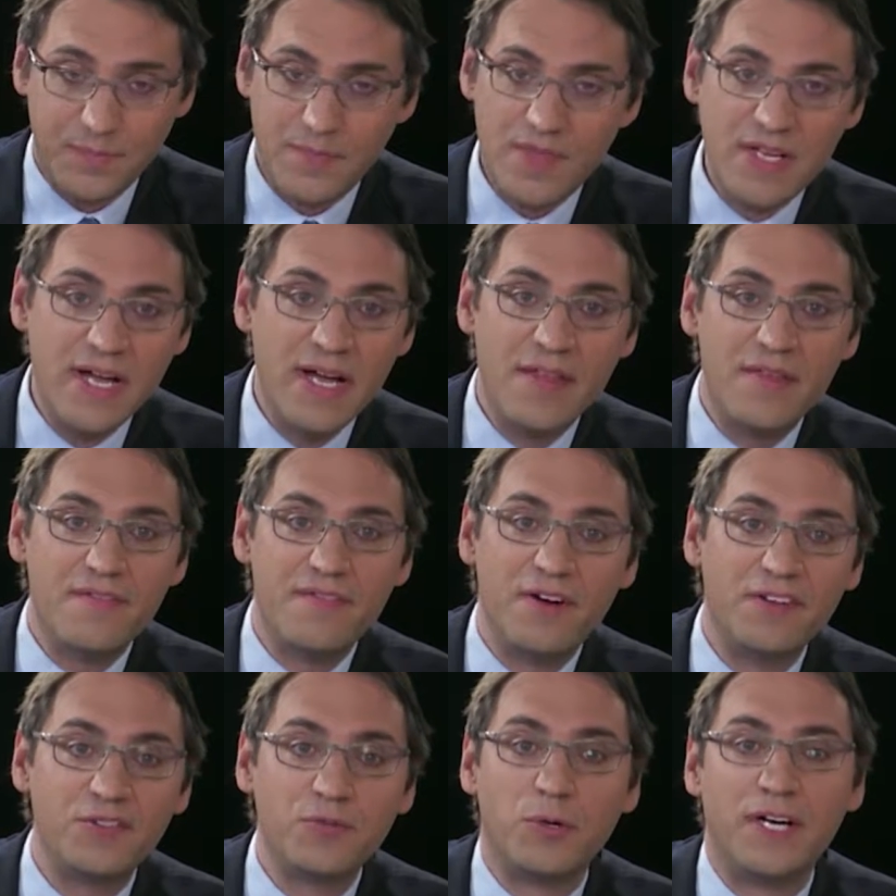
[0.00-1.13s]
The
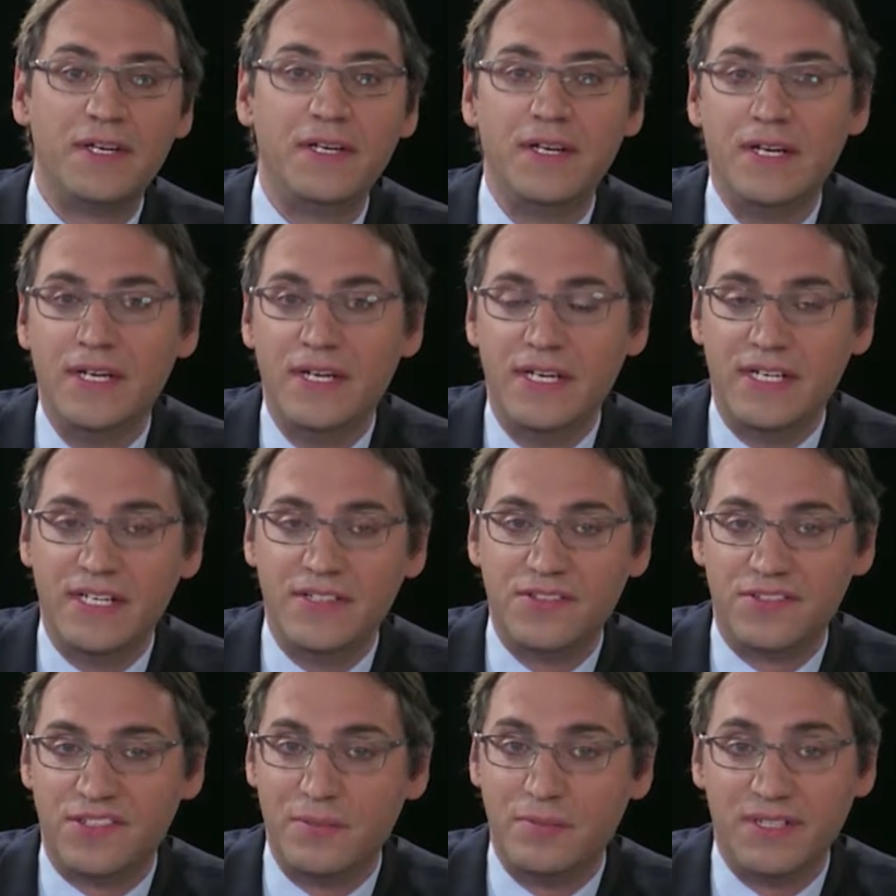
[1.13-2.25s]
first one is a
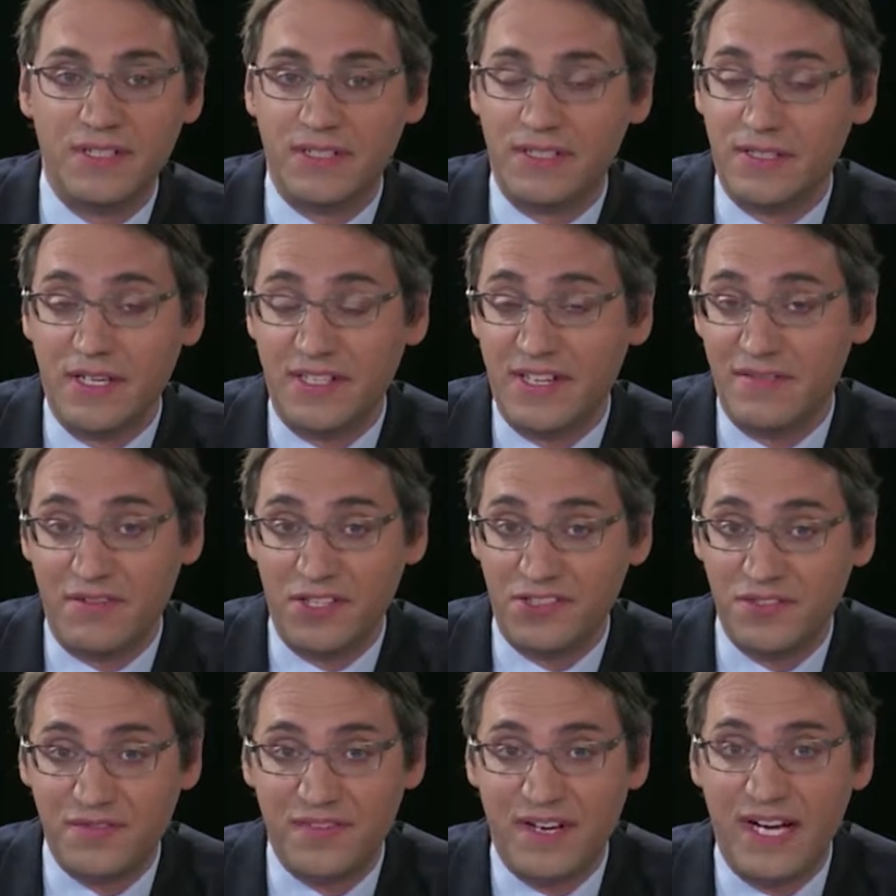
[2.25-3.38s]
simple
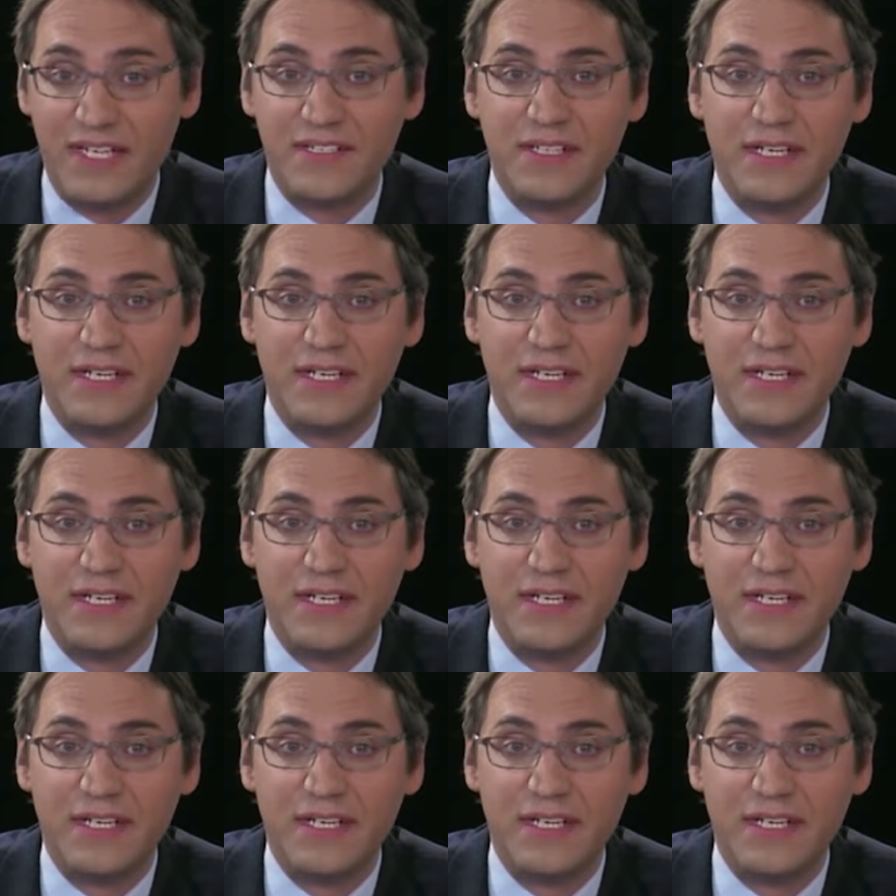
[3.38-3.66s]
diversified